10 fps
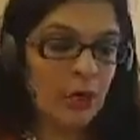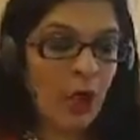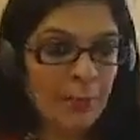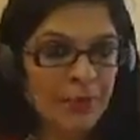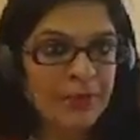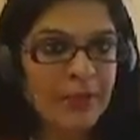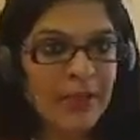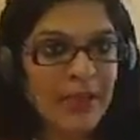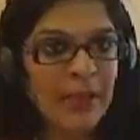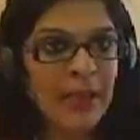Common
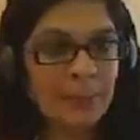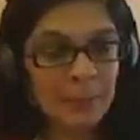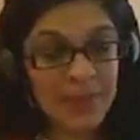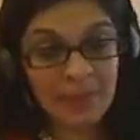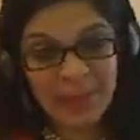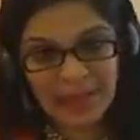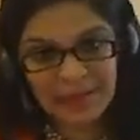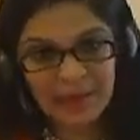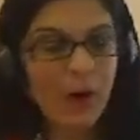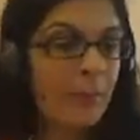
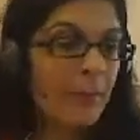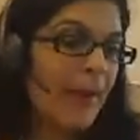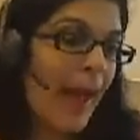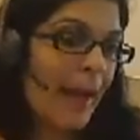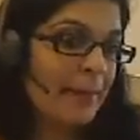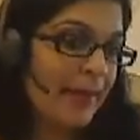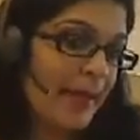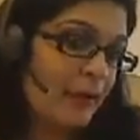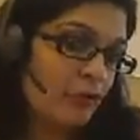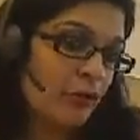APP. The Common
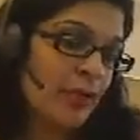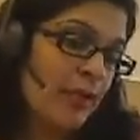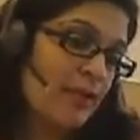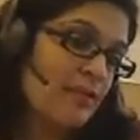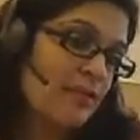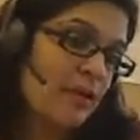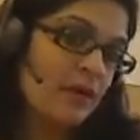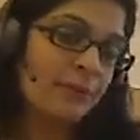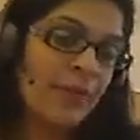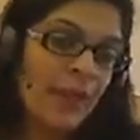Application is
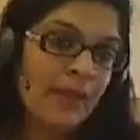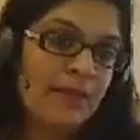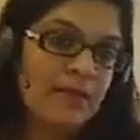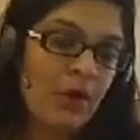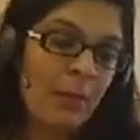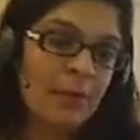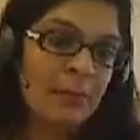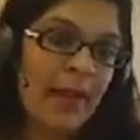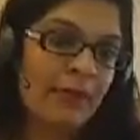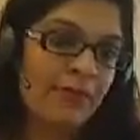a common
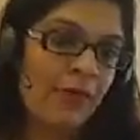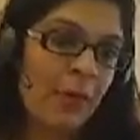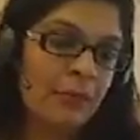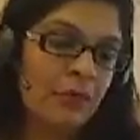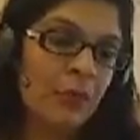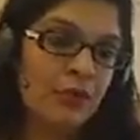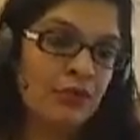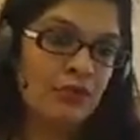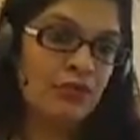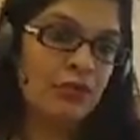platform through
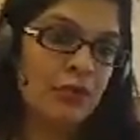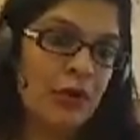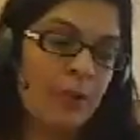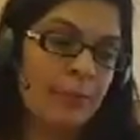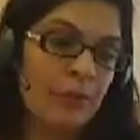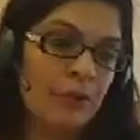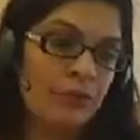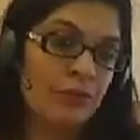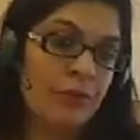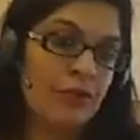which
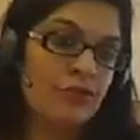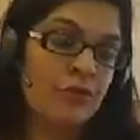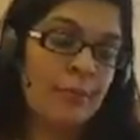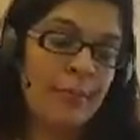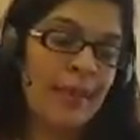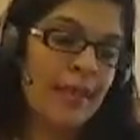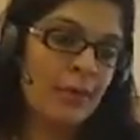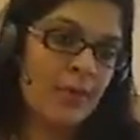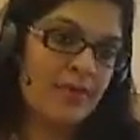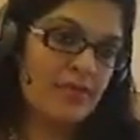to which many
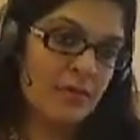U.S.